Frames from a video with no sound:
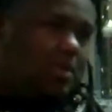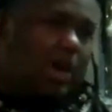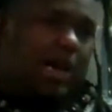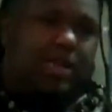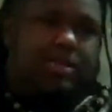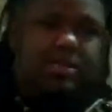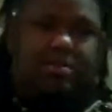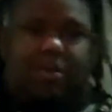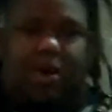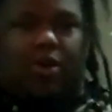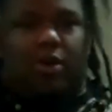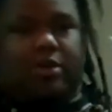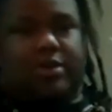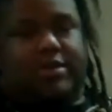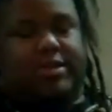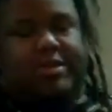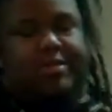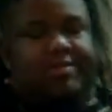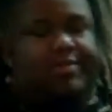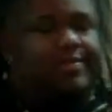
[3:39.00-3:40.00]
lots of
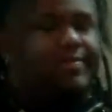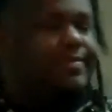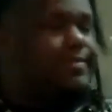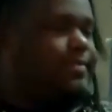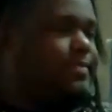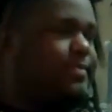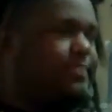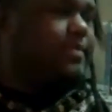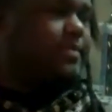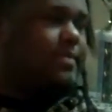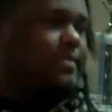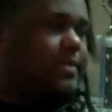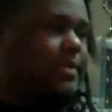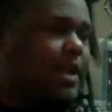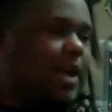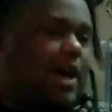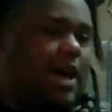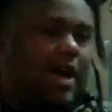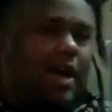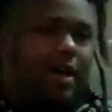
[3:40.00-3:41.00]
moments.
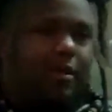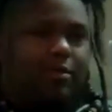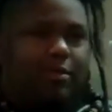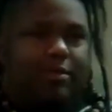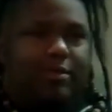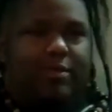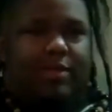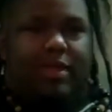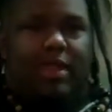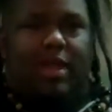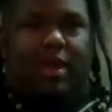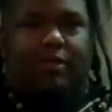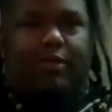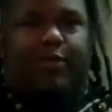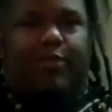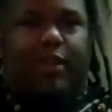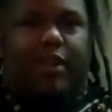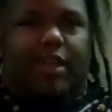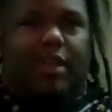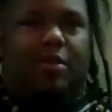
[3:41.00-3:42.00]
I'll
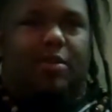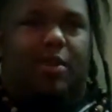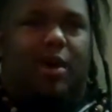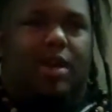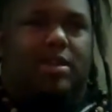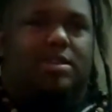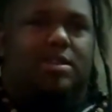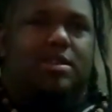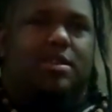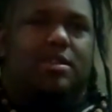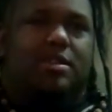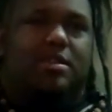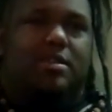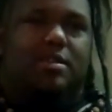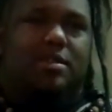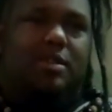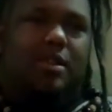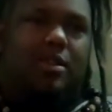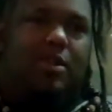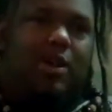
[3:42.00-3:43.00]
never forget watching,
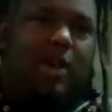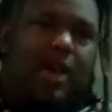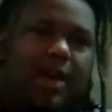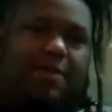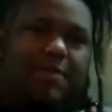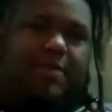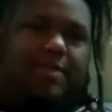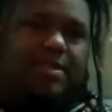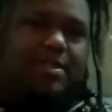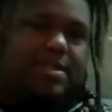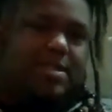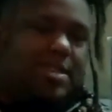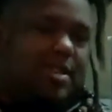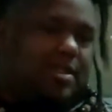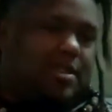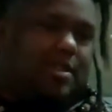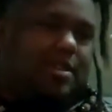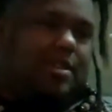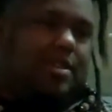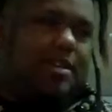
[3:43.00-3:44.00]
you know, Alpha and
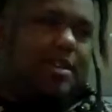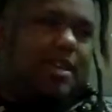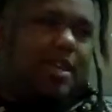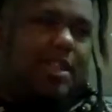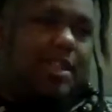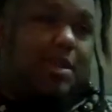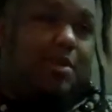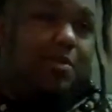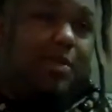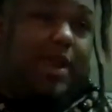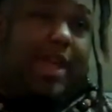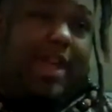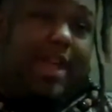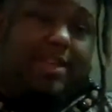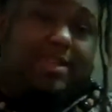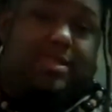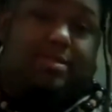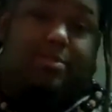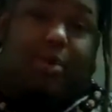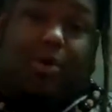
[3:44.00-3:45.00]
Sika, and then when they
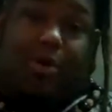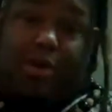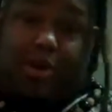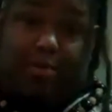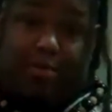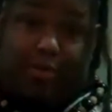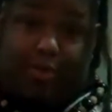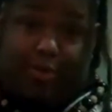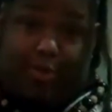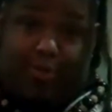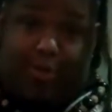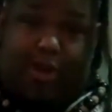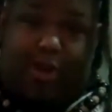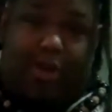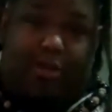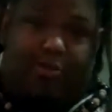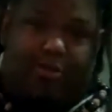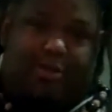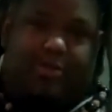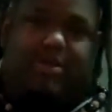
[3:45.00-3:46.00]
had Sloan number
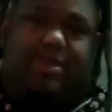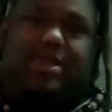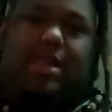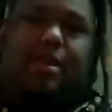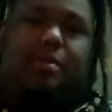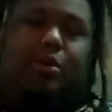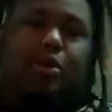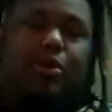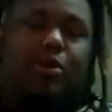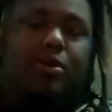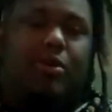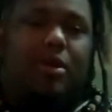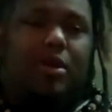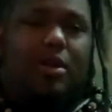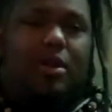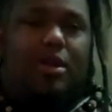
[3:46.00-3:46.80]
3, which was Sika, you